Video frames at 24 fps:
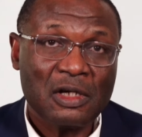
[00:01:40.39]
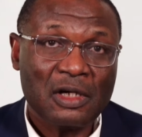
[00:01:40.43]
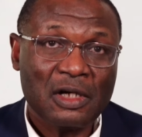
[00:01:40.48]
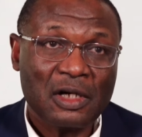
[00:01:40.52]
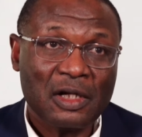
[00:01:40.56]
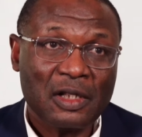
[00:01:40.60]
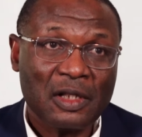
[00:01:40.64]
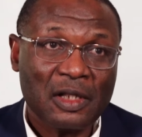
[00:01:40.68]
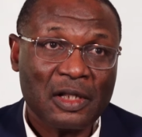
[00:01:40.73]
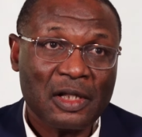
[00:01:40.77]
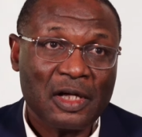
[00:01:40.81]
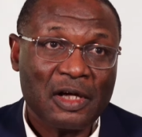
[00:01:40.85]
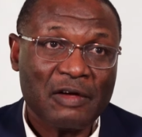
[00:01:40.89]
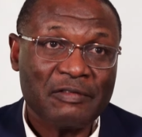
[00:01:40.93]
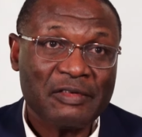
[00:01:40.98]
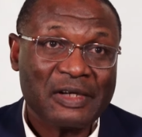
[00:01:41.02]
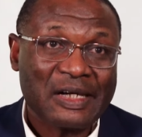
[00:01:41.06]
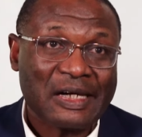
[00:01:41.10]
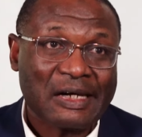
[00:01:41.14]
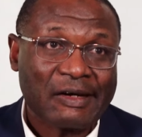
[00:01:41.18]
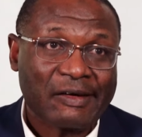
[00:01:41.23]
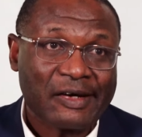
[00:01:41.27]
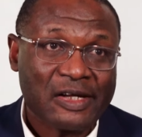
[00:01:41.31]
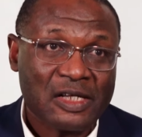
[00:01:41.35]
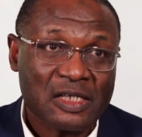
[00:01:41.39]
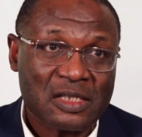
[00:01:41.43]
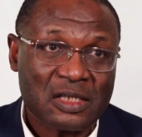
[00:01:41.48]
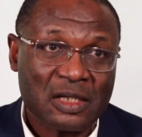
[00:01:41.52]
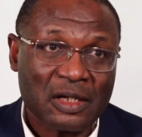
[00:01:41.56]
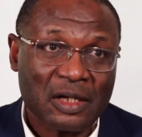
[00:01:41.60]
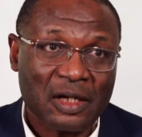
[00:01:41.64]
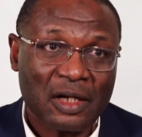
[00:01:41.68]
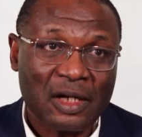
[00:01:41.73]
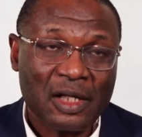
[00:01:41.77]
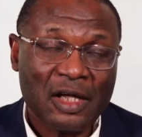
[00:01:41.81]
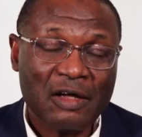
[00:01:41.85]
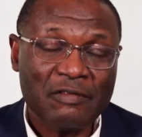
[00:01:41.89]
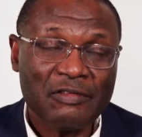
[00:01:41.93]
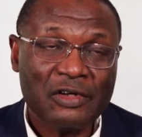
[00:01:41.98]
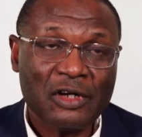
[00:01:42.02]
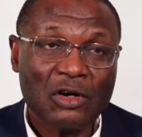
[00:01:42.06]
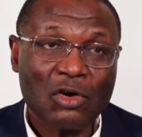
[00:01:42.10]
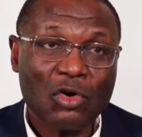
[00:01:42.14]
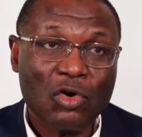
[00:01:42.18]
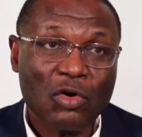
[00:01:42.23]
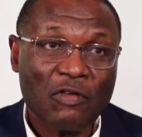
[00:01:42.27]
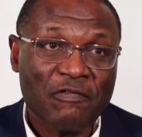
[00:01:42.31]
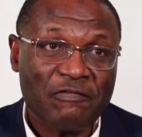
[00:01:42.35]
and they are increasingly
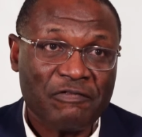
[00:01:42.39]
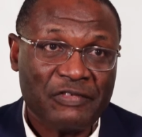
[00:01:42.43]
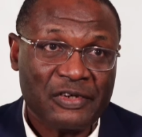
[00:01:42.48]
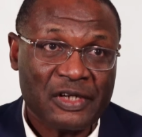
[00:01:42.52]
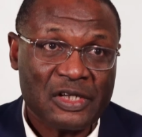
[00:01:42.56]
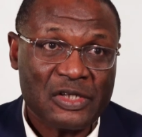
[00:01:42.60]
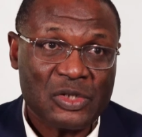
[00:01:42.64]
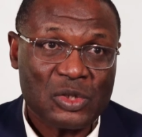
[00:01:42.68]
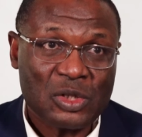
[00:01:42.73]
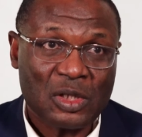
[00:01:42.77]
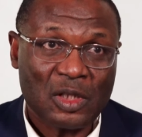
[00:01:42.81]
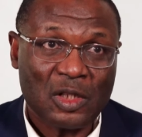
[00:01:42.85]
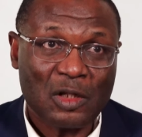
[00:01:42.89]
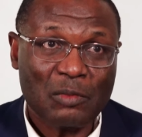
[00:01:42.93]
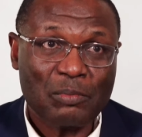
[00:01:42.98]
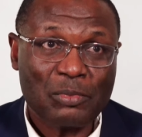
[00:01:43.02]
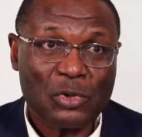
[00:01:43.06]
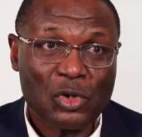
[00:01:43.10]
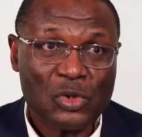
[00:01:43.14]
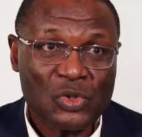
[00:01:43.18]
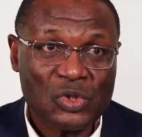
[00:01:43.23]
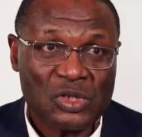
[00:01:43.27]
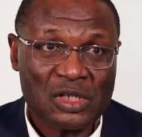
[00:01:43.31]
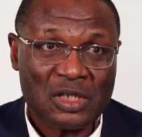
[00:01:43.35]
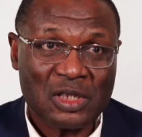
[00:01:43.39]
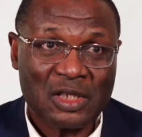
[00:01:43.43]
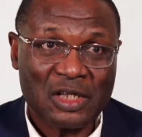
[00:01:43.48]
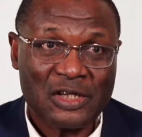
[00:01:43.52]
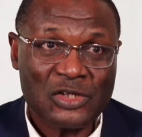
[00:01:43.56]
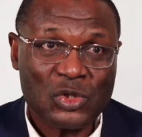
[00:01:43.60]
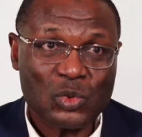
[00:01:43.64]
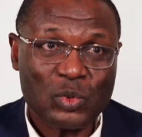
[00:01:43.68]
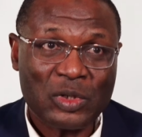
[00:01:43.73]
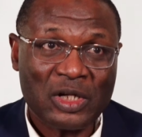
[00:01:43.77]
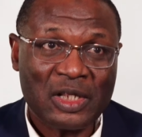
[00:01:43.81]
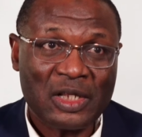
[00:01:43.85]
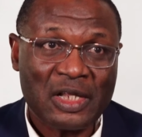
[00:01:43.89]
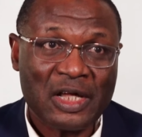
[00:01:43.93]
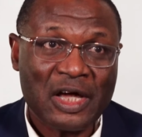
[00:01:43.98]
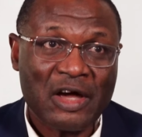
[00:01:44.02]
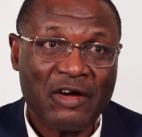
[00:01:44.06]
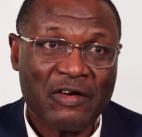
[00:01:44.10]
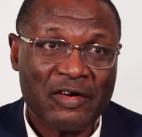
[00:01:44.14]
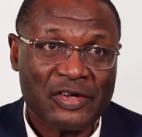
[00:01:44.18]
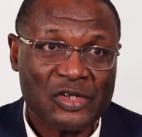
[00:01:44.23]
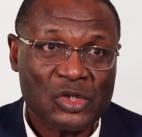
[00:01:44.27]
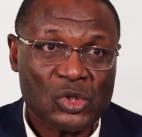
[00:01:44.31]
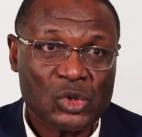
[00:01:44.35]
having confidence in the process. That's why they
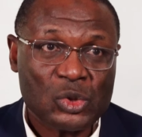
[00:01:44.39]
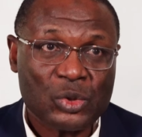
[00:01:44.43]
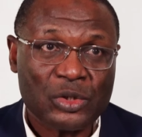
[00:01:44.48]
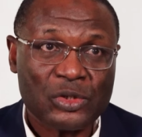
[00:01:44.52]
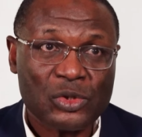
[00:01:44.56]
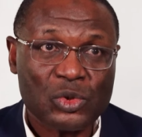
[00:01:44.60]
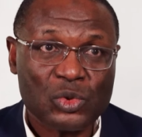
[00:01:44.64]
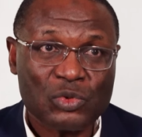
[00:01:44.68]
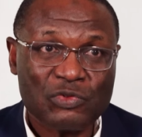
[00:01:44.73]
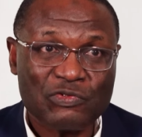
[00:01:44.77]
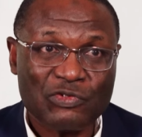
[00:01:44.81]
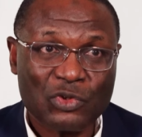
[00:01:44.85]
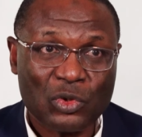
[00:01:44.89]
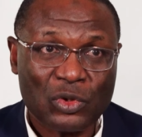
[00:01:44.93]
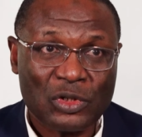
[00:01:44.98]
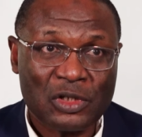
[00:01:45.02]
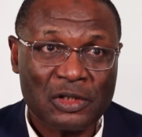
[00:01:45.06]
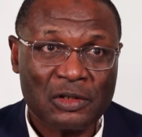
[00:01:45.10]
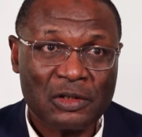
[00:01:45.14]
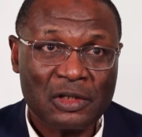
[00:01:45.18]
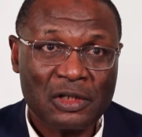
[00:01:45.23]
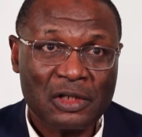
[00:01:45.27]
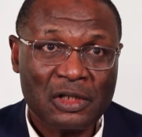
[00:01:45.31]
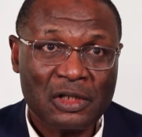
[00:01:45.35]
are registering to vote.